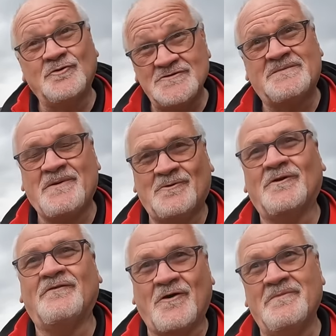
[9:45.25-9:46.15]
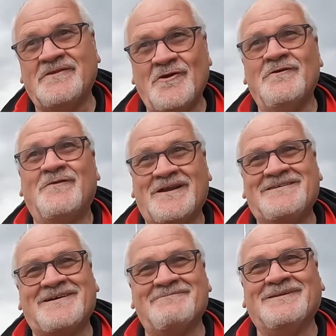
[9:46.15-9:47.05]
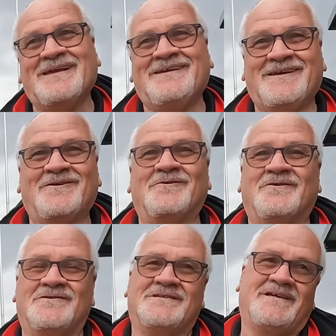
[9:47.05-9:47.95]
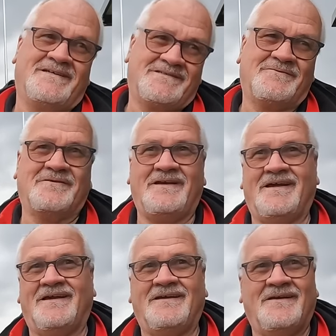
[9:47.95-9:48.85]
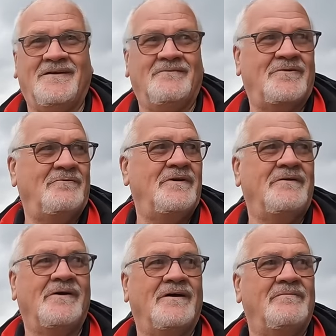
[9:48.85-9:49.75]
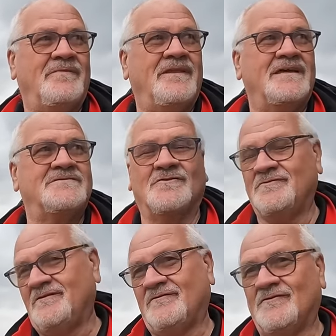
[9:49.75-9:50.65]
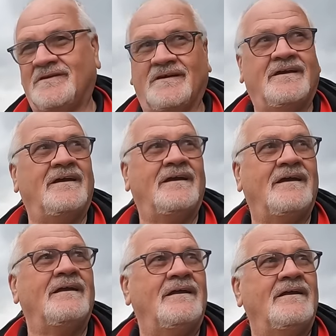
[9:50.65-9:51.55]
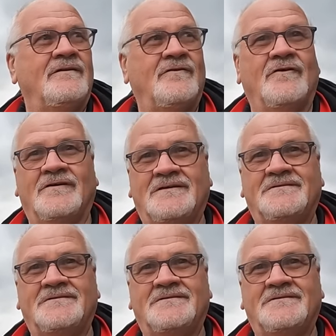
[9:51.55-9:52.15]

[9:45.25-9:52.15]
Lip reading: There are loads of people love coming down for a trip, because it's quite a, for where we are. But that's all you've got to do.